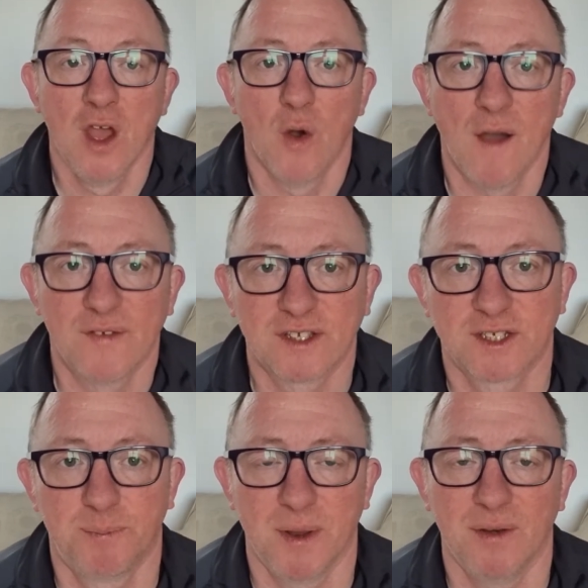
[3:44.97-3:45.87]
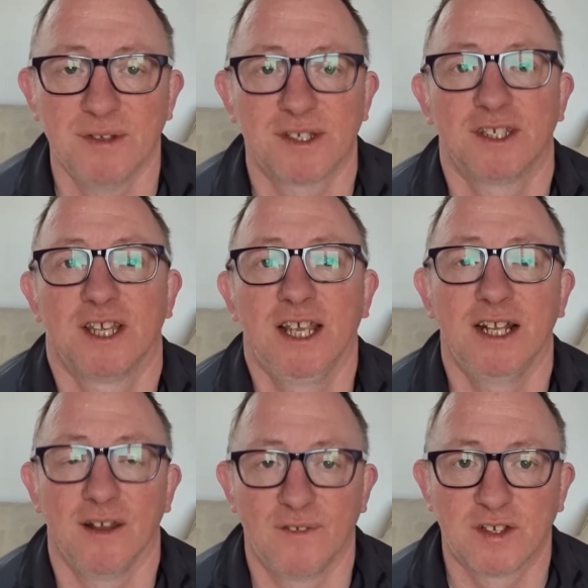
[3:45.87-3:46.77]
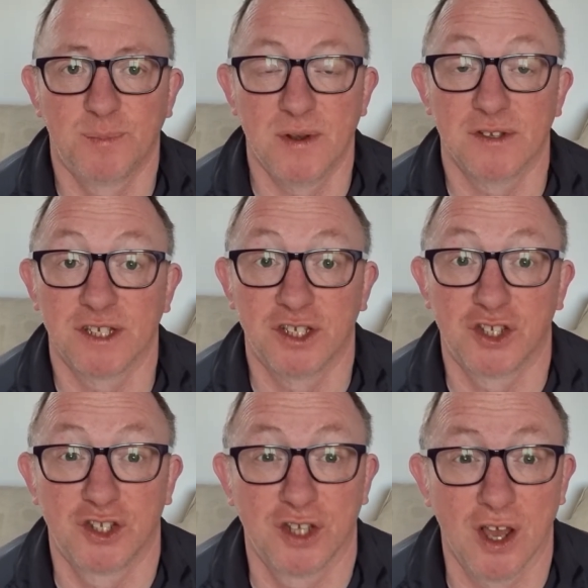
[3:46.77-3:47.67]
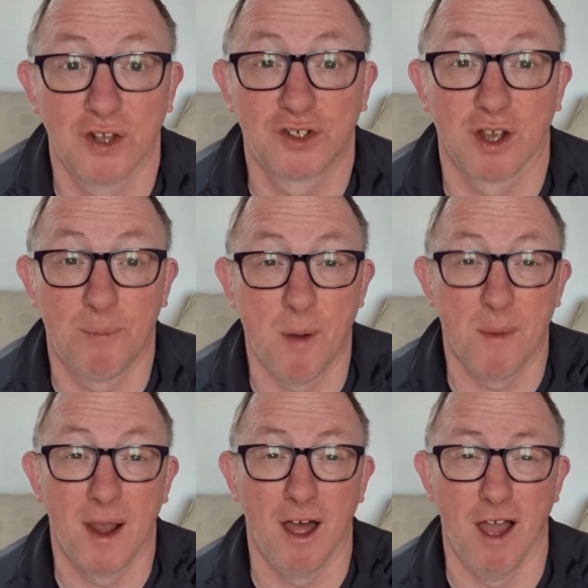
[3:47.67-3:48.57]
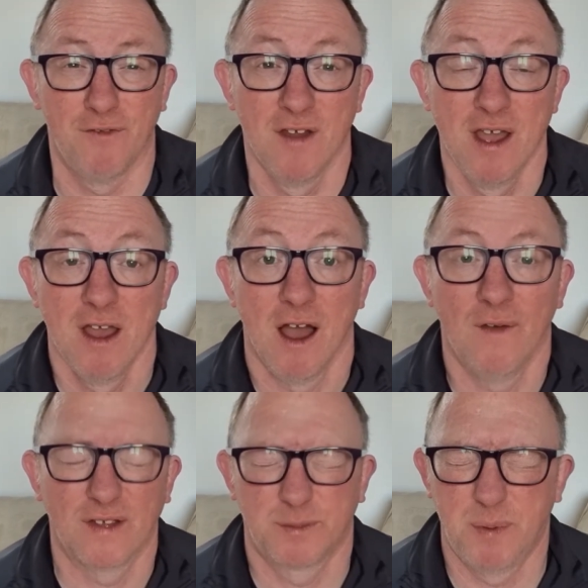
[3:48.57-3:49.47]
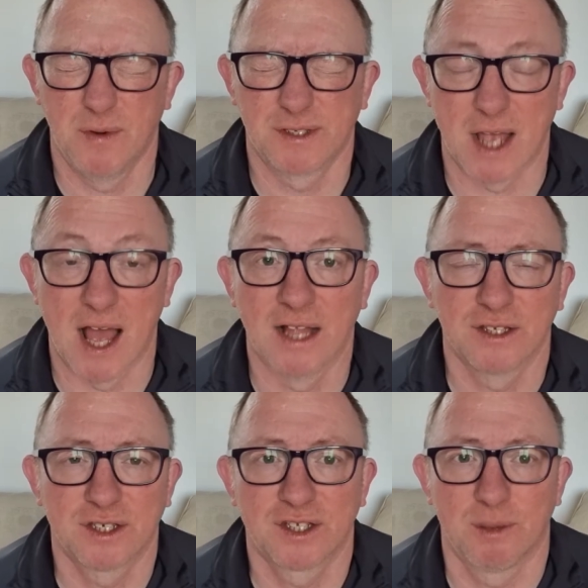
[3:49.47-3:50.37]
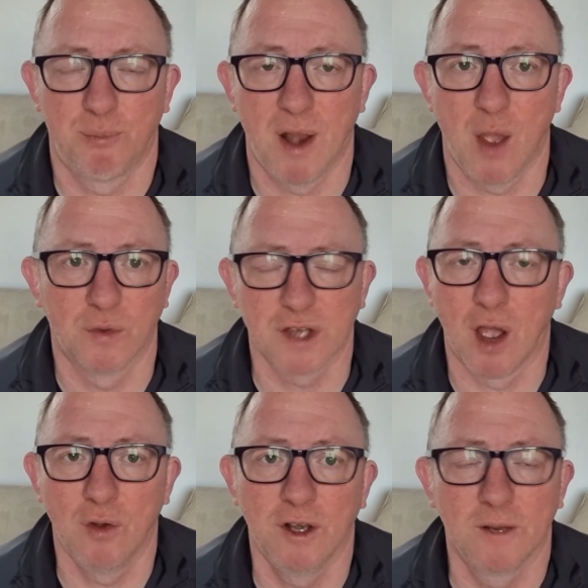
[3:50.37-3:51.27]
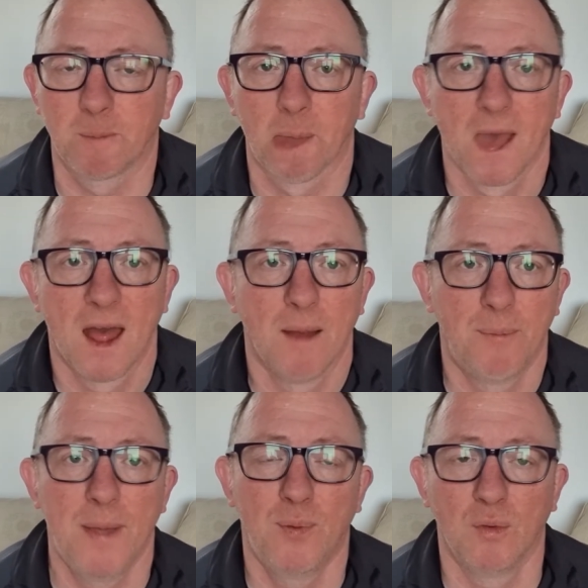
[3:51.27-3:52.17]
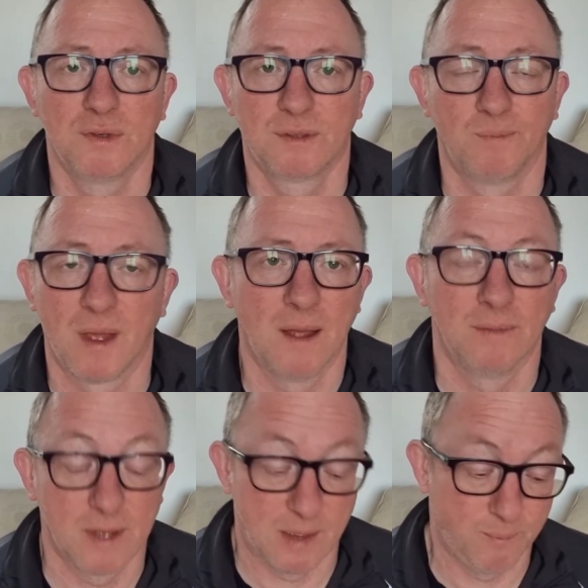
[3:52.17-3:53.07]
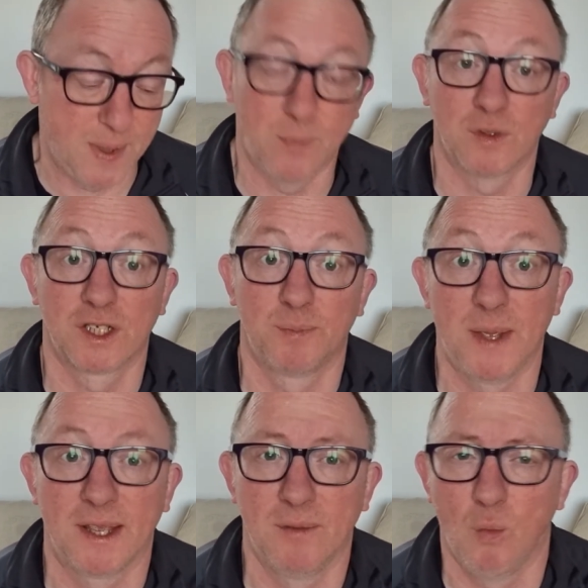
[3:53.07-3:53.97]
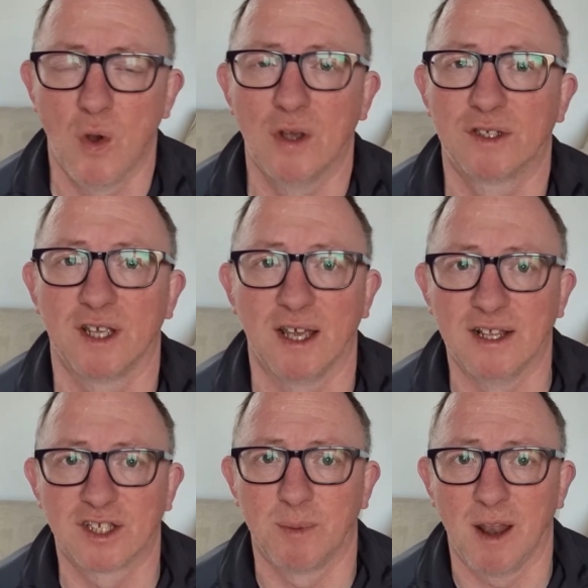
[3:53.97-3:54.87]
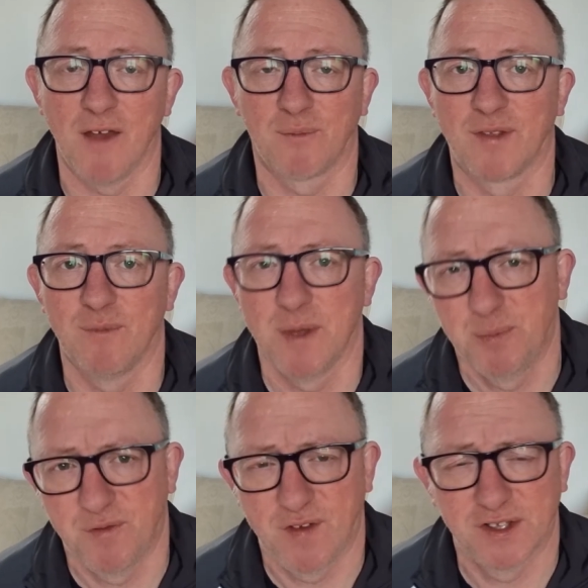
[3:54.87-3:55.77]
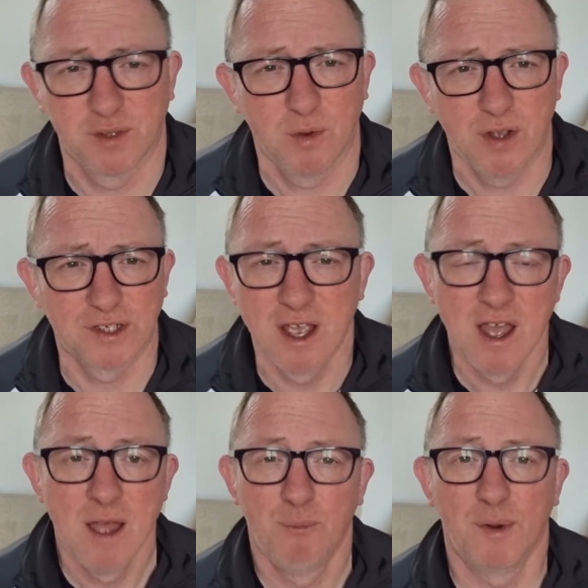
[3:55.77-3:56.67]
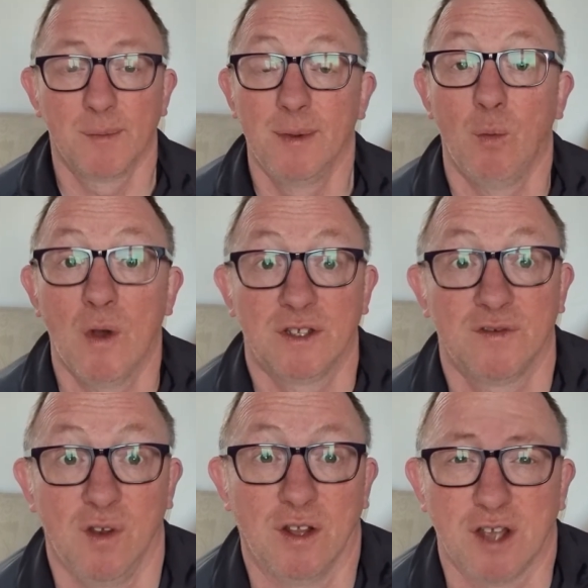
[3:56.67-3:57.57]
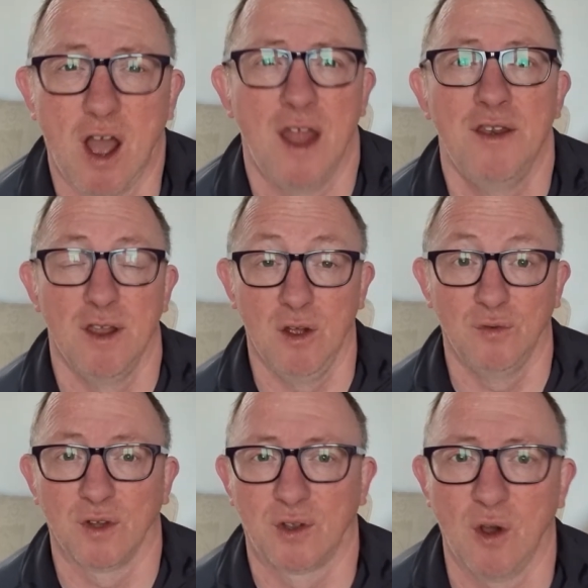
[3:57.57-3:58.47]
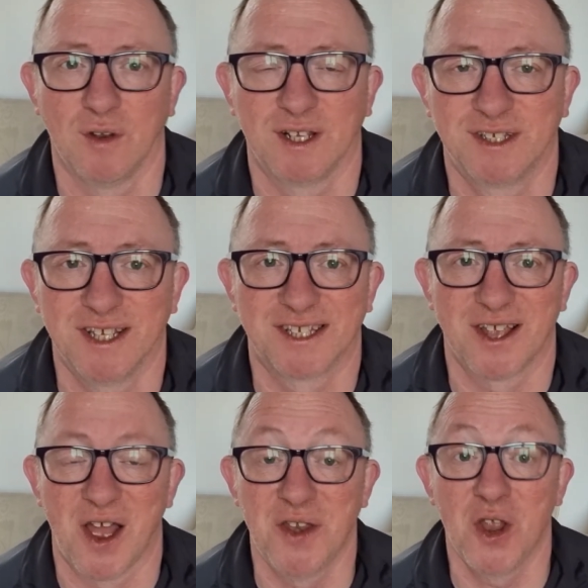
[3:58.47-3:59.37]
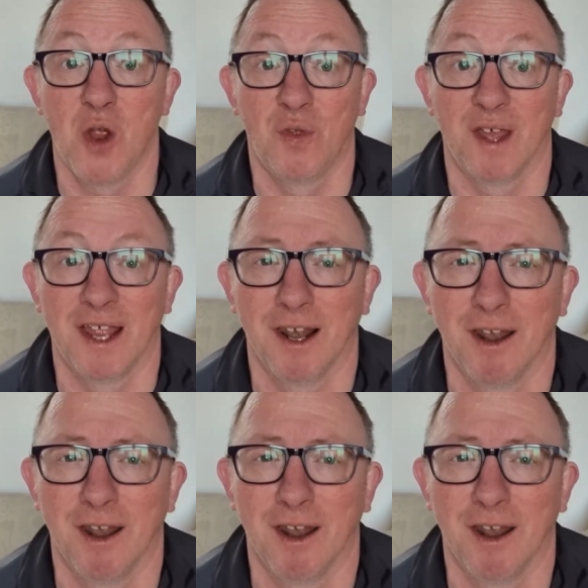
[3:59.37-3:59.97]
I've experienced his healing. I've experienced his touch upon my life have experienced answers to prayer, which only people's and, and people speaking words into my life, giving me prophetic words, bringing me words of knowledge. I know that God exists. I know that He